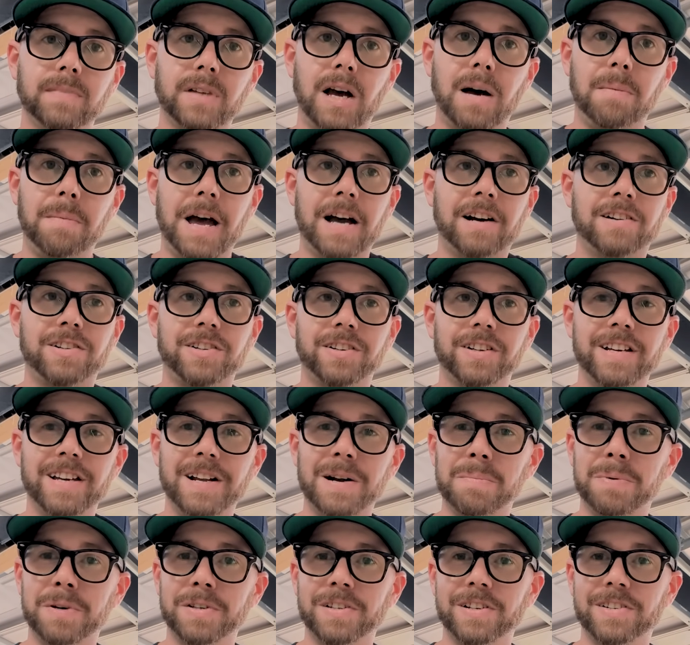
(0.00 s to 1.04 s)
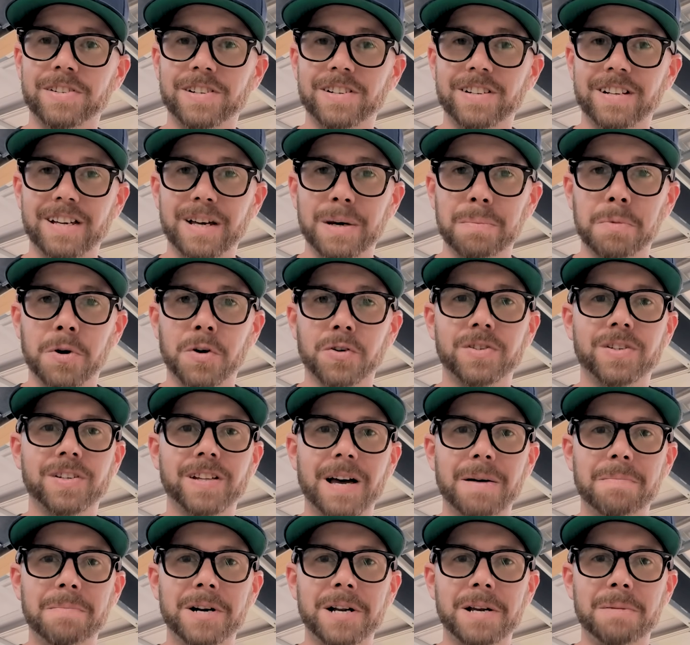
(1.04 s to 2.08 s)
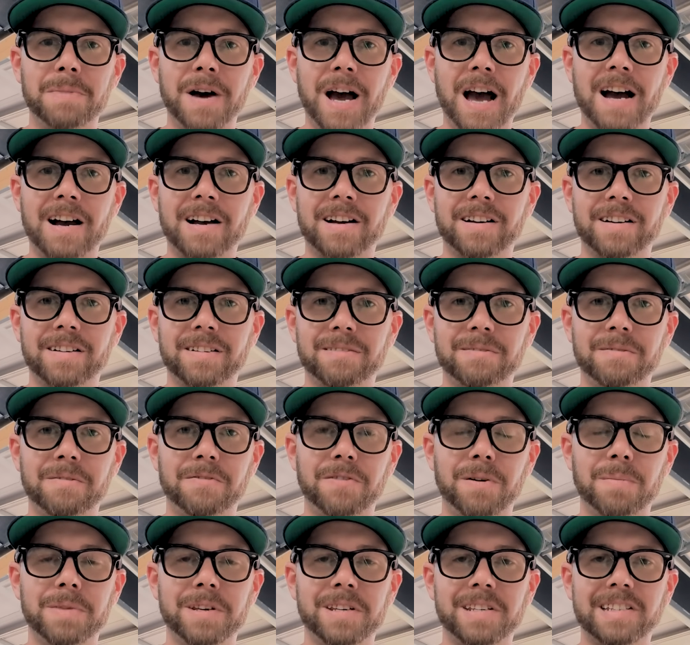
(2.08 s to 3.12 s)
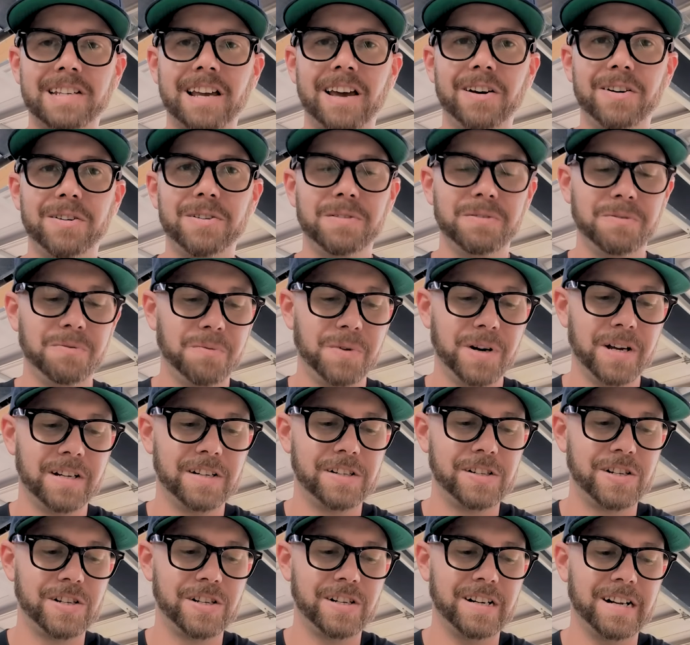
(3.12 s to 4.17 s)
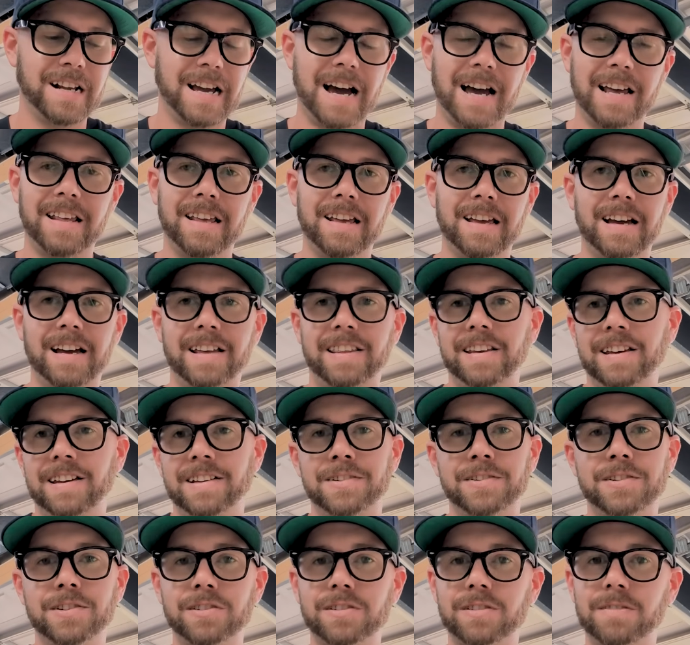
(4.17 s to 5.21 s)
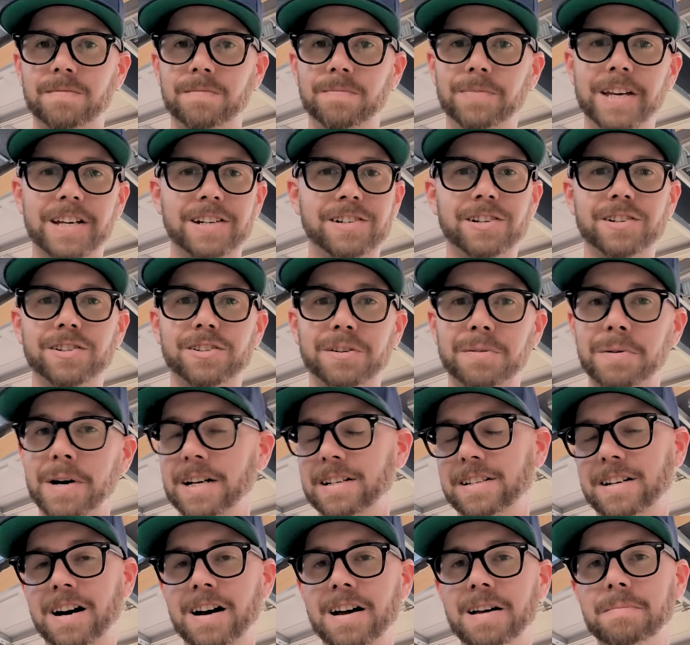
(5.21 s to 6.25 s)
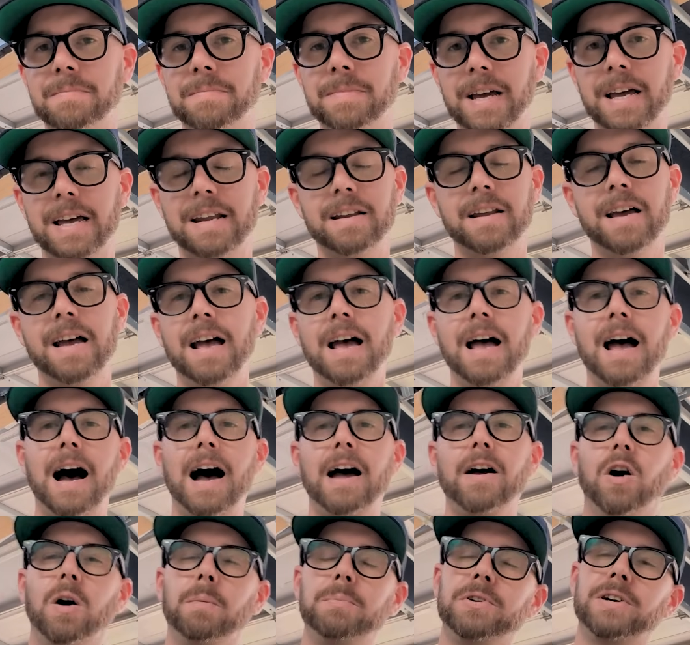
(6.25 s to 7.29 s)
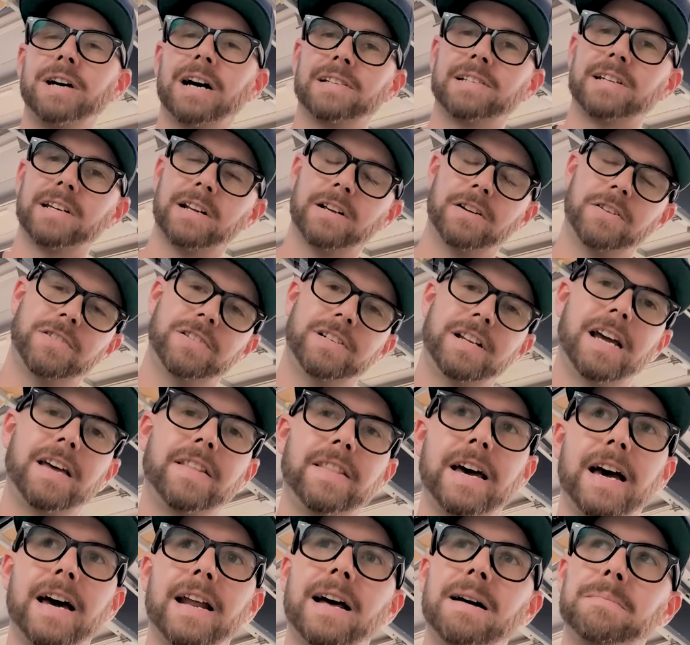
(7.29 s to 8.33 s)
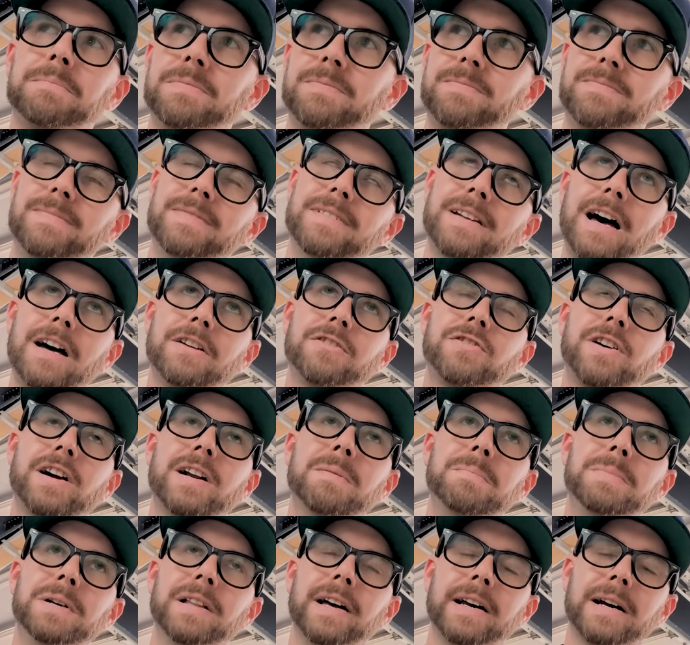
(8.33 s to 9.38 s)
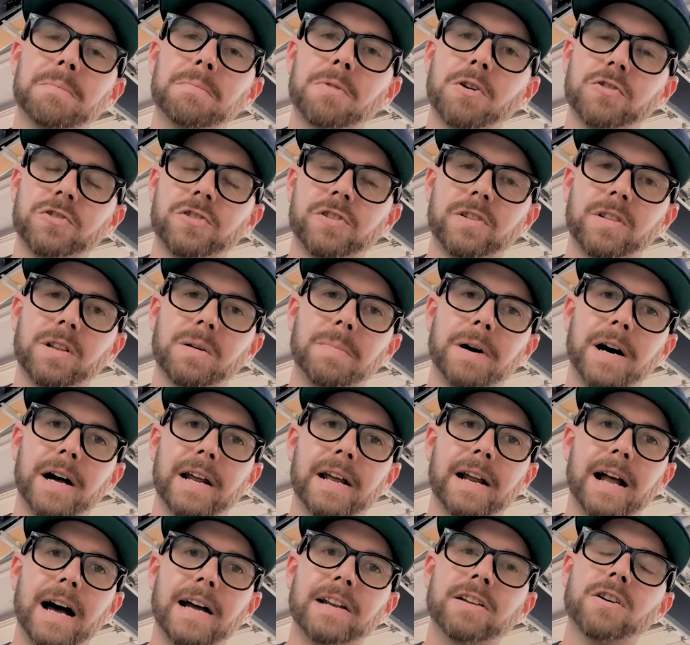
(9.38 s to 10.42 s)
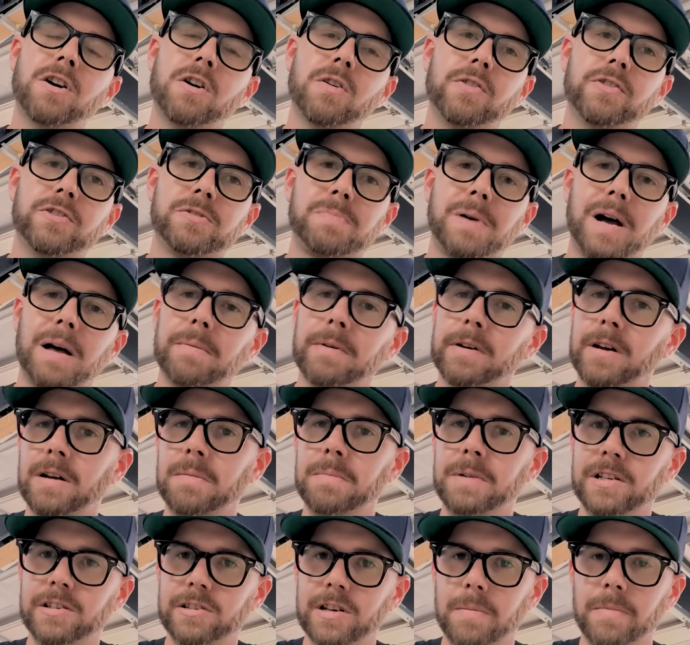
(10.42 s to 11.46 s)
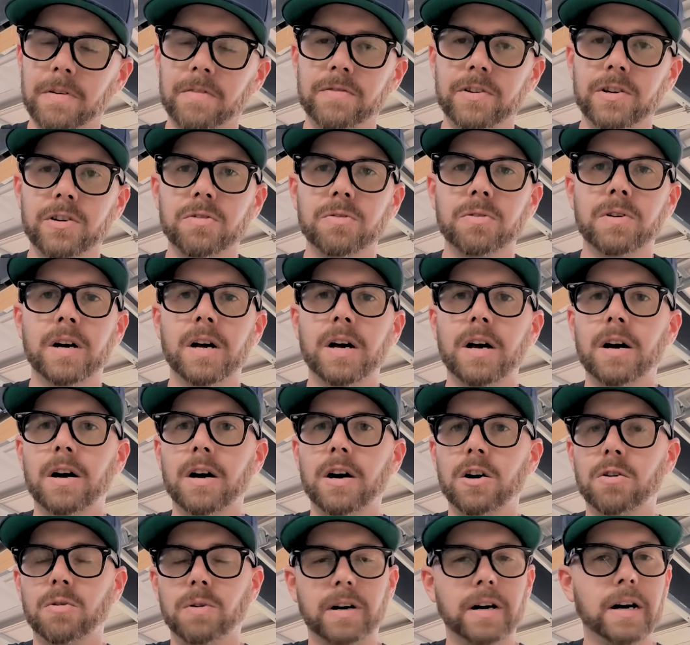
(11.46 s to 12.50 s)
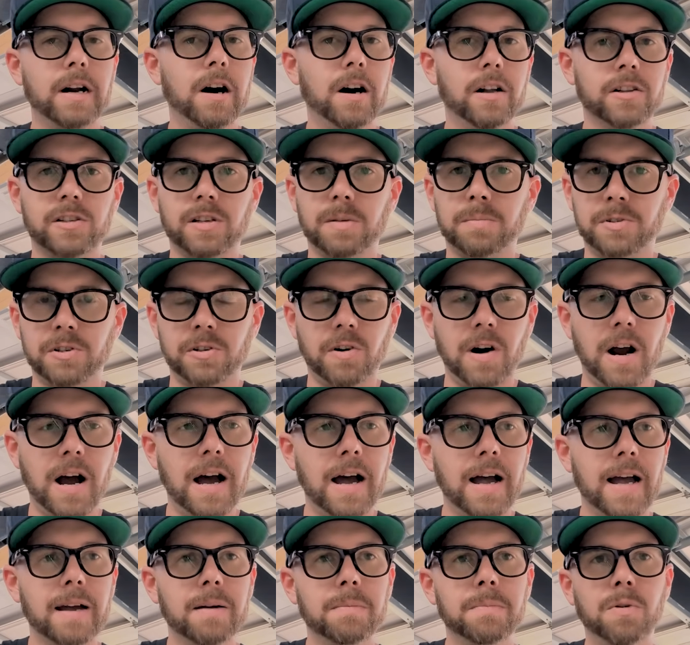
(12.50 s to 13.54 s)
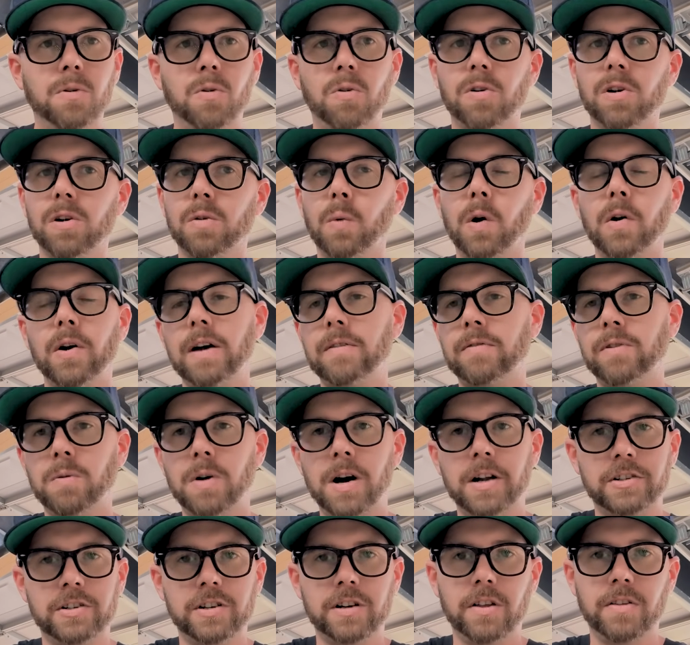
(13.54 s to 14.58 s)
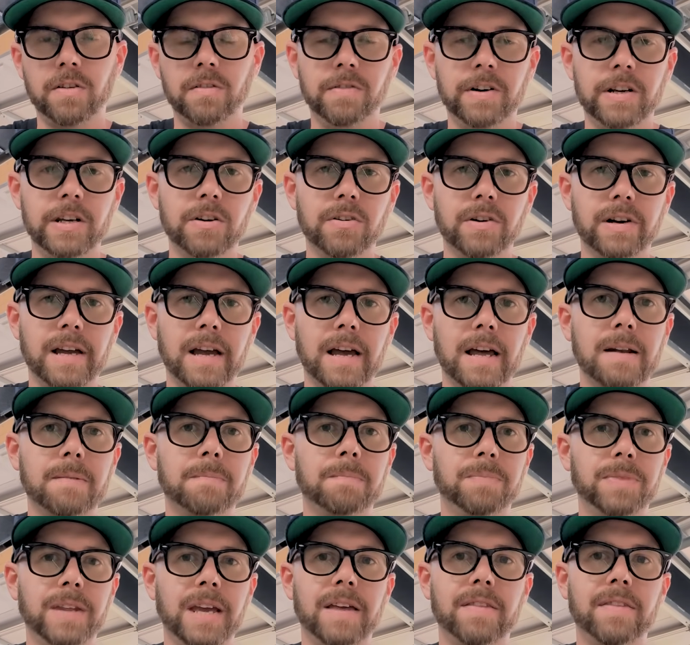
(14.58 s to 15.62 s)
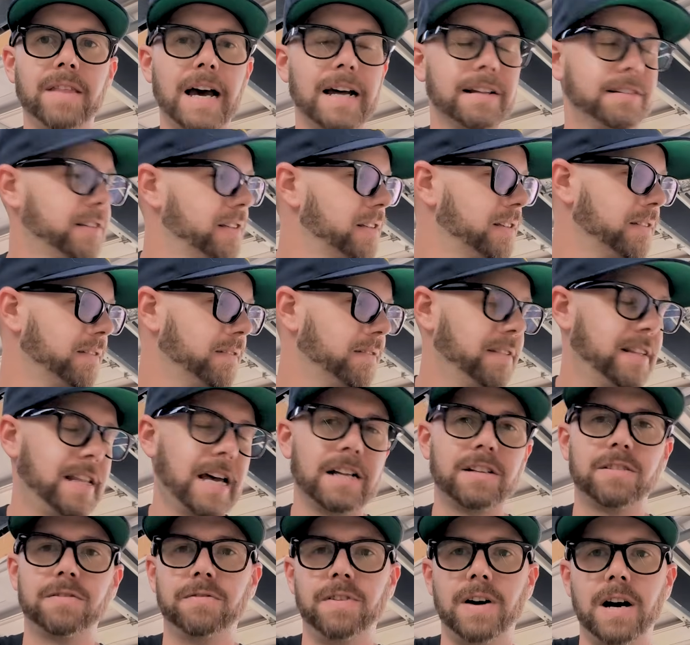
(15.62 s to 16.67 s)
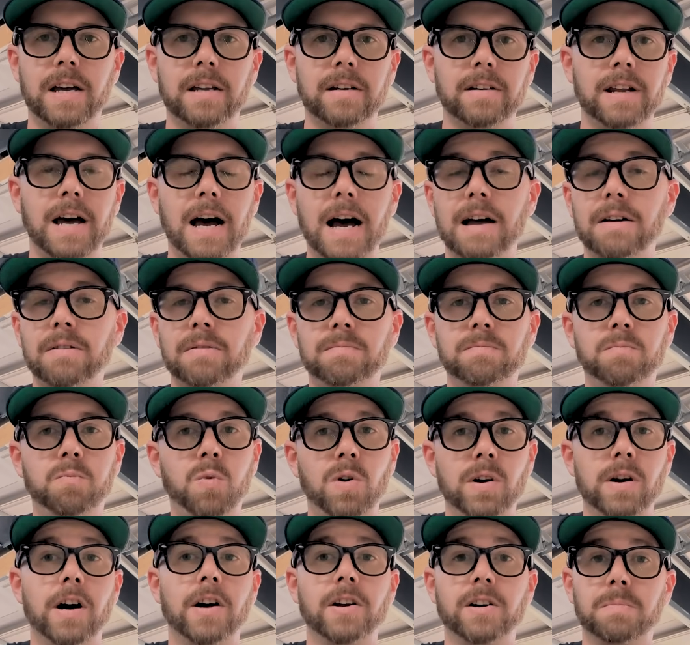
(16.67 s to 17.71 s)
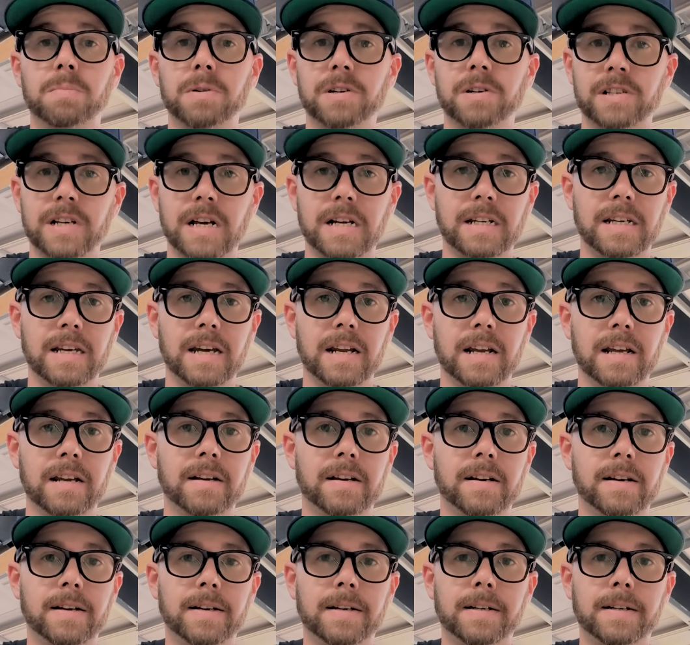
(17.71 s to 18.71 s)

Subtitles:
actually in a position to get most of that money back from the sale, which I think it's just the right time. And I hope you guys can understand that. I'm not trying to be like emotional about it. I know there's probably going to be some of you who are going to unsubscribe or won't ever watch another video again, and that's fine. I 100% get it.